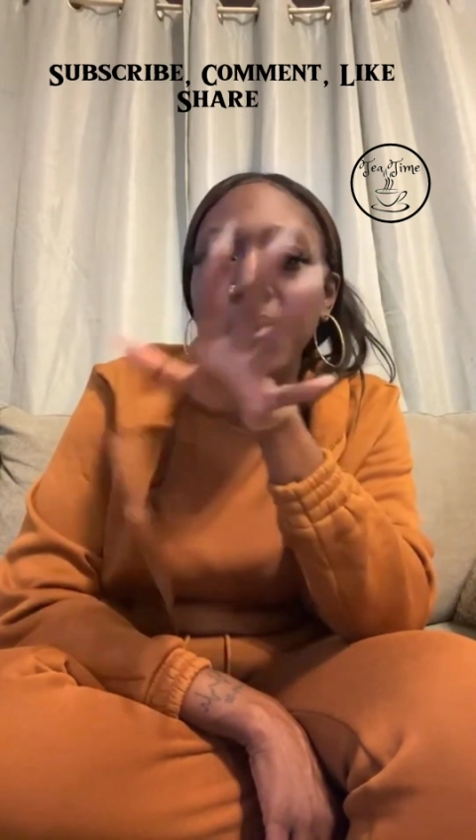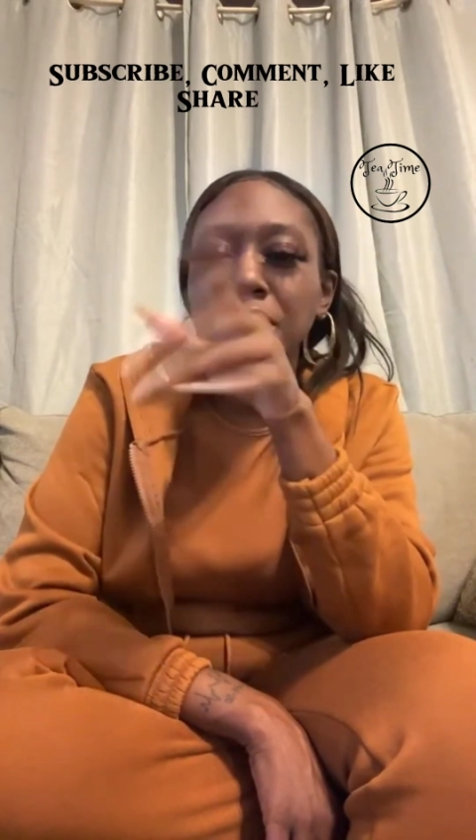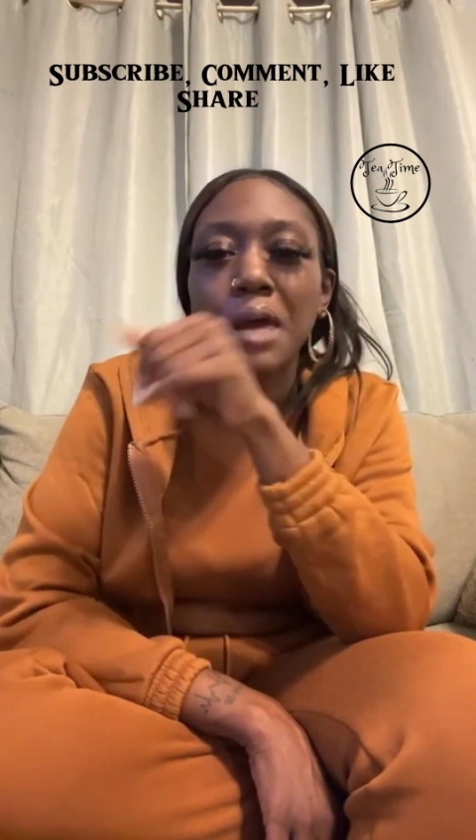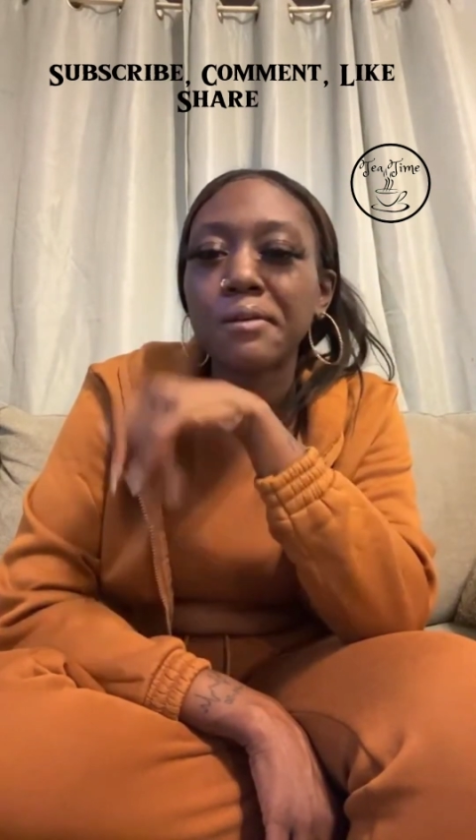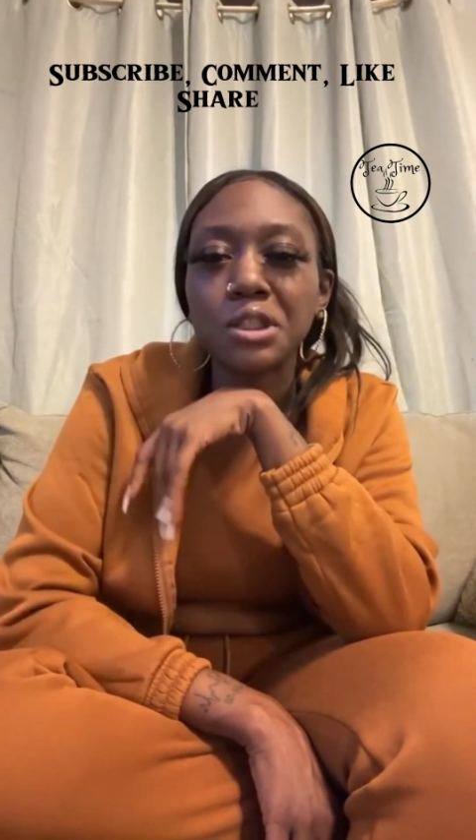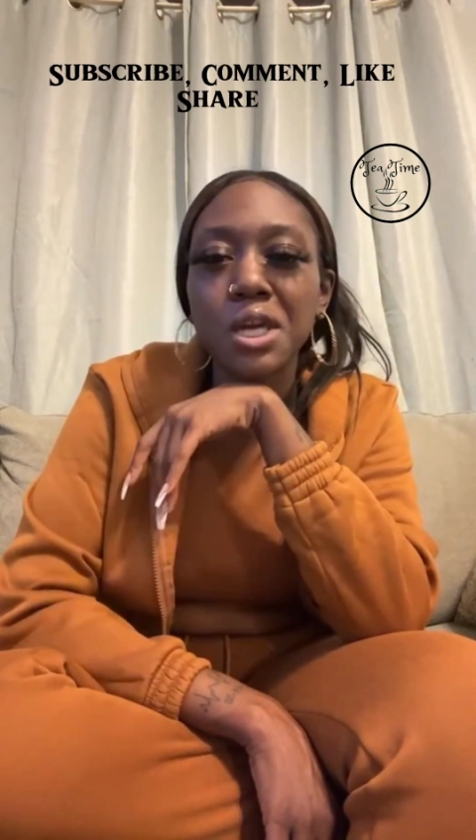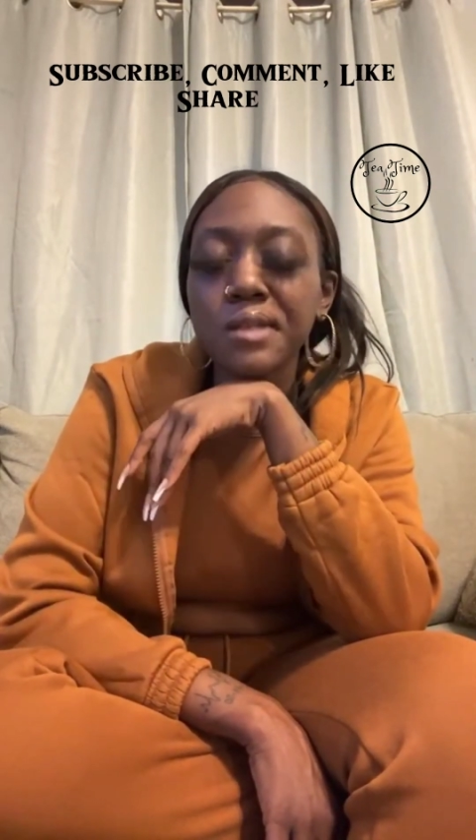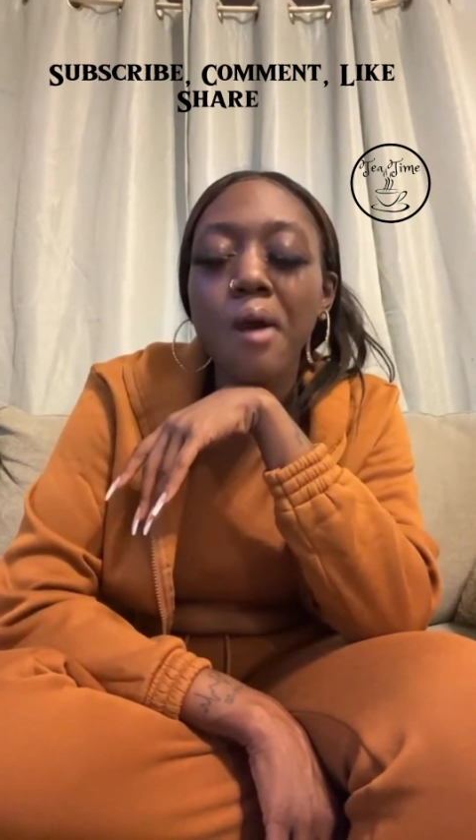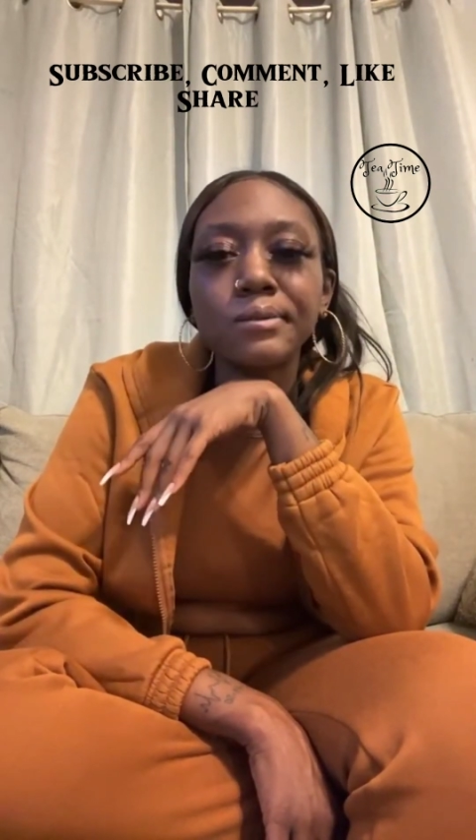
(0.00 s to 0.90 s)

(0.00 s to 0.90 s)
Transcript: y'all know who she is.